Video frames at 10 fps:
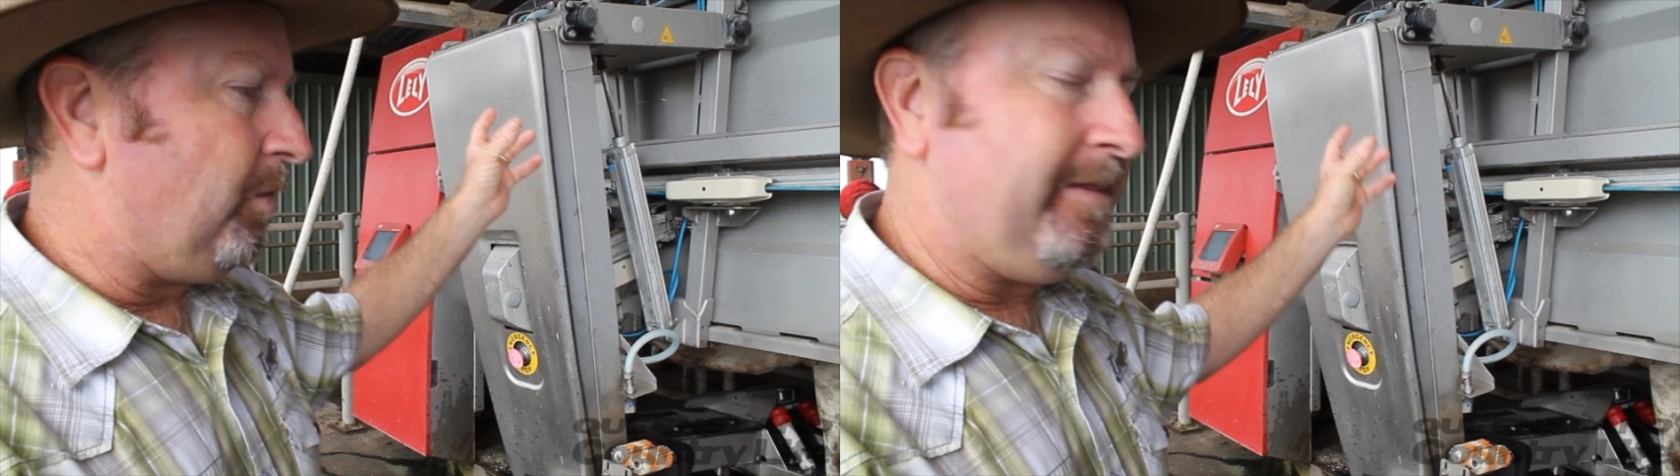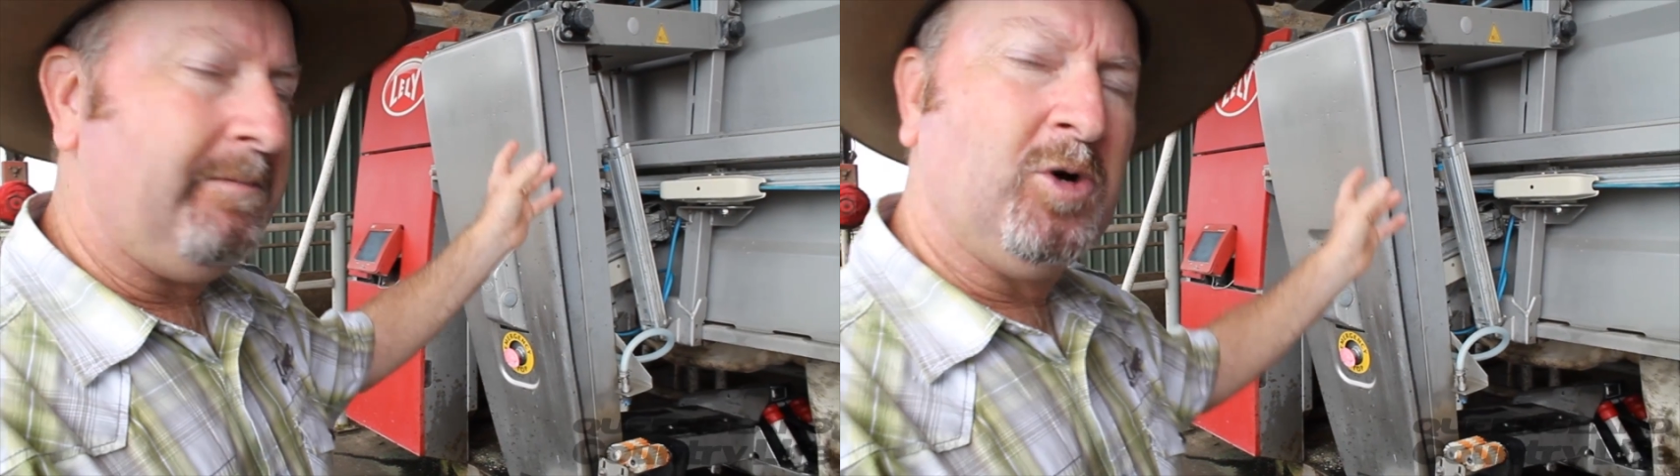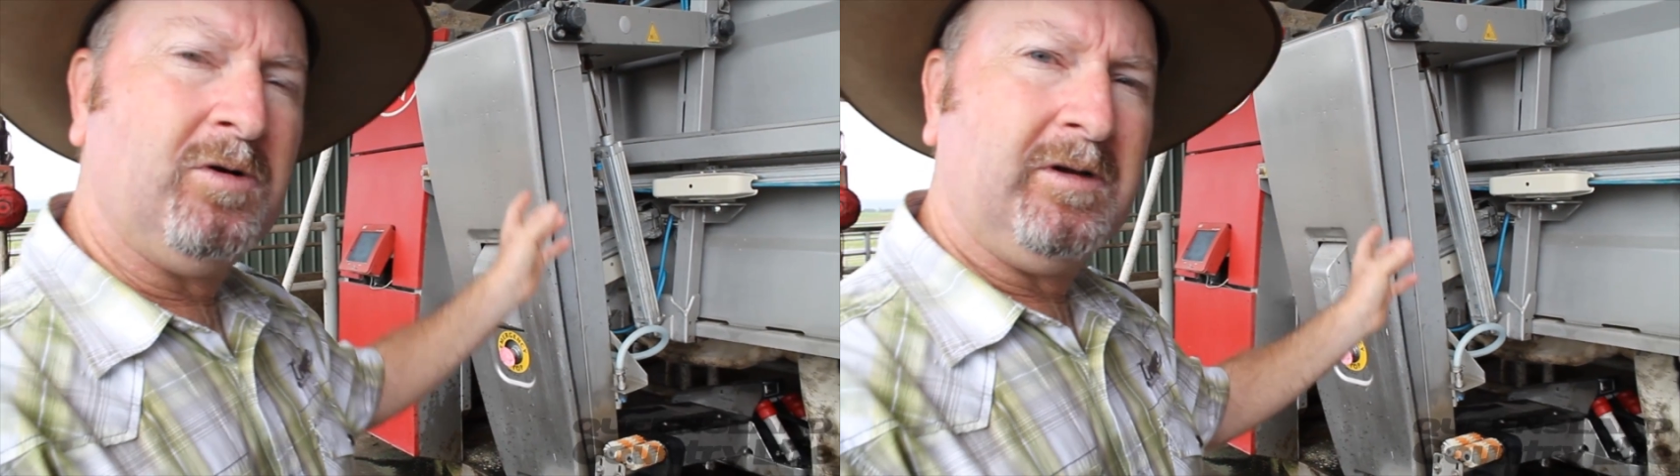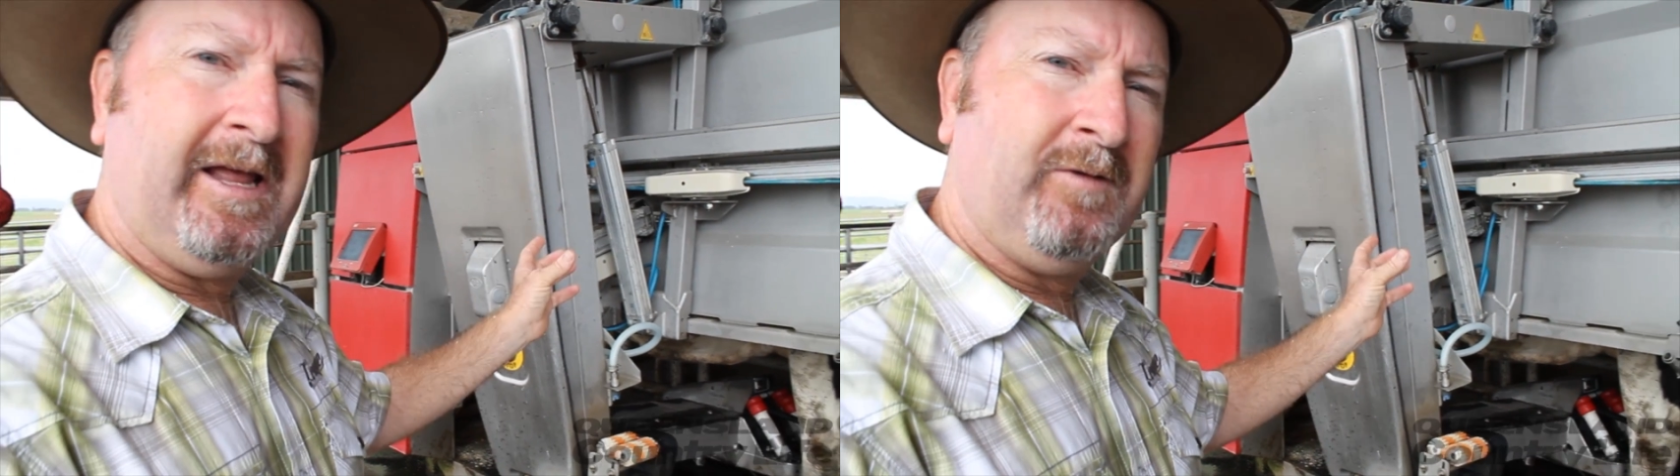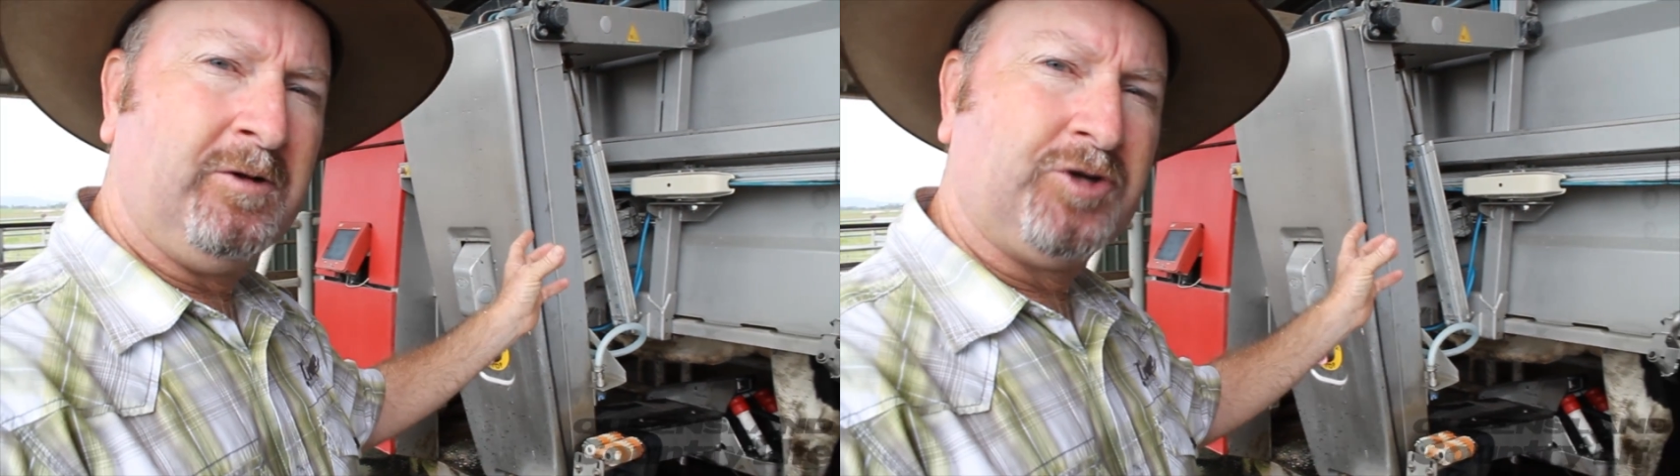the milk
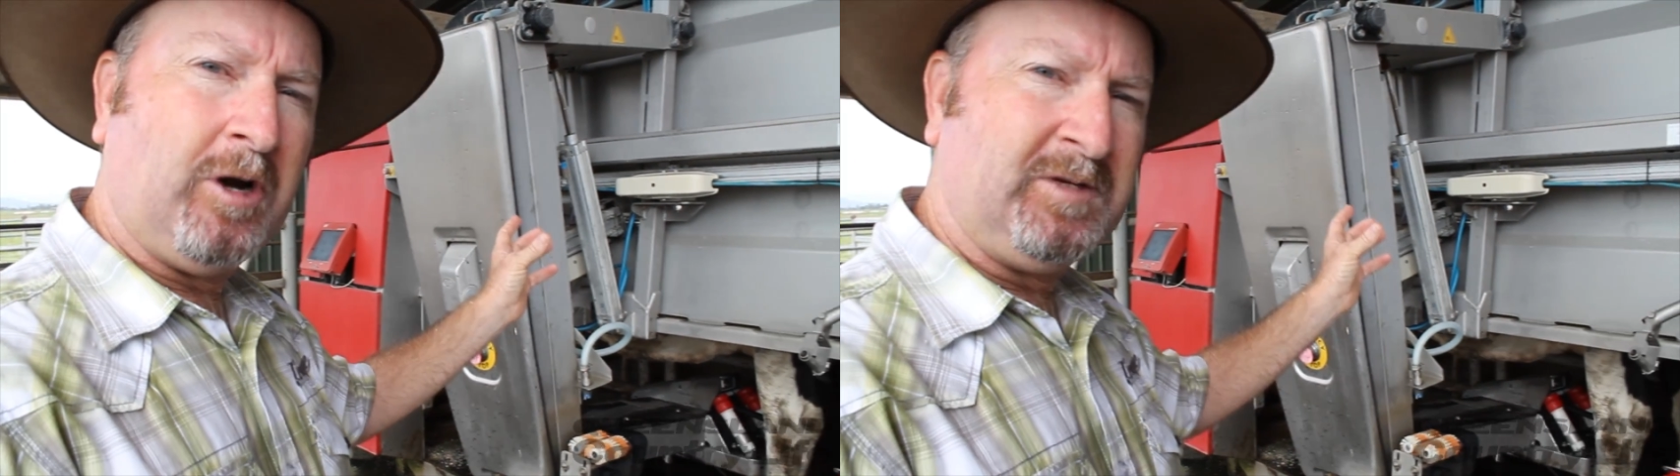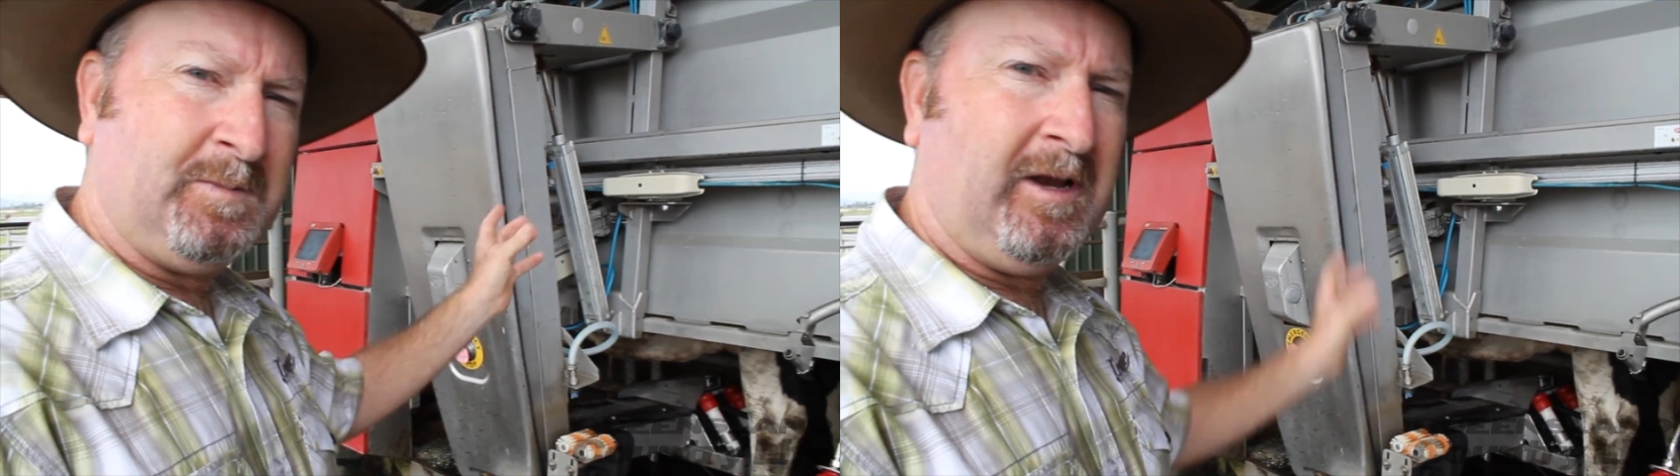level drops